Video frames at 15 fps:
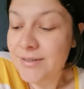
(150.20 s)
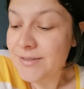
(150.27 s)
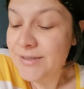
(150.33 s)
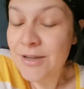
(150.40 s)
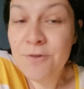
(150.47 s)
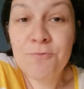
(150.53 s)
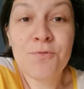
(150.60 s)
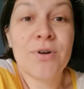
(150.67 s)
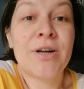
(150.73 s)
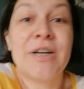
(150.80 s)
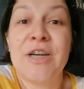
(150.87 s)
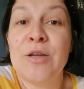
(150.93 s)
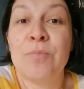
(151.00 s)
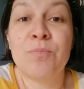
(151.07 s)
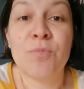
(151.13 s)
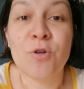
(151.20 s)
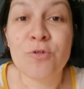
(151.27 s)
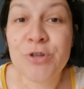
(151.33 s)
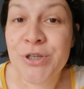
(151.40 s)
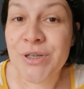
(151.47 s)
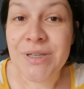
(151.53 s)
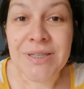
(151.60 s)
there were
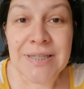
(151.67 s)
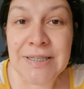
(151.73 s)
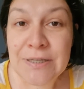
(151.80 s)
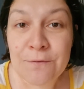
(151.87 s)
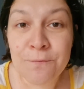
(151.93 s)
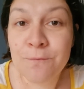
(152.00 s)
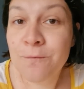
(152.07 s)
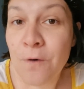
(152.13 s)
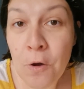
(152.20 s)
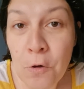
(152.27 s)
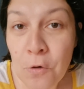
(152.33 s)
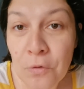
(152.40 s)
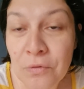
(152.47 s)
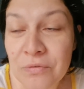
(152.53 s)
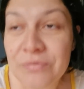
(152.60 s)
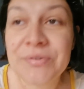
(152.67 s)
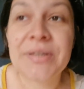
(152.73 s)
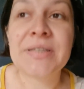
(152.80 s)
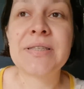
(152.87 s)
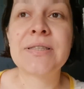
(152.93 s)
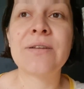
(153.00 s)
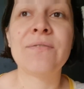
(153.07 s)
emotions involved
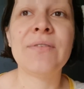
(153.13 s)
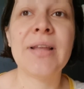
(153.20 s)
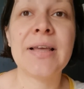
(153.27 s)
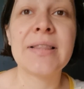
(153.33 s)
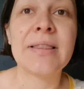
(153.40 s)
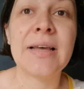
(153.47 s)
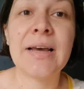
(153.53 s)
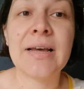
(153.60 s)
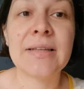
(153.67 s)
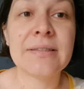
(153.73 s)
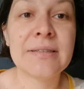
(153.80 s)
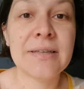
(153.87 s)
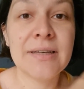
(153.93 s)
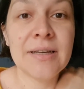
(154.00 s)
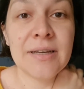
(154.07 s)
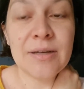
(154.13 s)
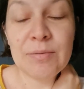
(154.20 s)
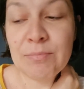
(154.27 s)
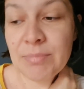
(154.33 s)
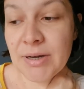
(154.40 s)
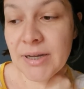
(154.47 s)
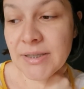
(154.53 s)
and stuff like that,
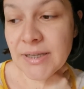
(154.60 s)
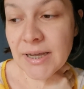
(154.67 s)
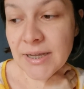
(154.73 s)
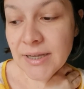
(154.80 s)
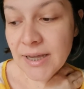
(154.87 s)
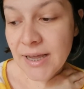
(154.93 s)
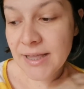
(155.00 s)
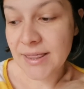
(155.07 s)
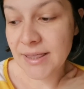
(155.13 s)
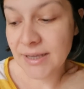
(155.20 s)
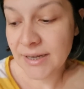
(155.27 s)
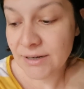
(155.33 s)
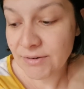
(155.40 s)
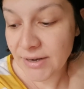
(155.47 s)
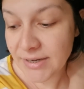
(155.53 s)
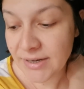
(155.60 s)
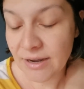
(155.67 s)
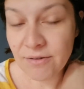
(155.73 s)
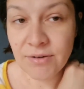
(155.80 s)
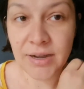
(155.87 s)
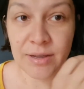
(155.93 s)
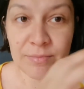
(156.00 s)
but I think right
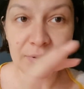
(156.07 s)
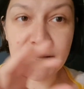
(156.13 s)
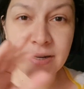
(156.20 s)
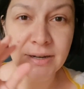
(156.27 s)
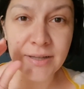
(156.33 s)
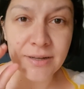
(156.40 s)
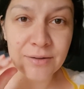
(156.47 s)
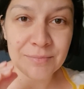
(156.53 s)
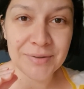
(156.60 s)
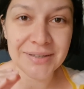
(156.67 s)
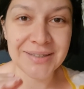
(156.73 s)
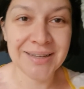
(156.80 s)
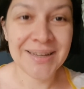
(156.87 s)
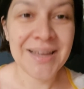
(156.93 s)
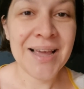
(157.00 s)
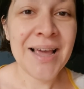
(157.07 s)
now I'm a little bit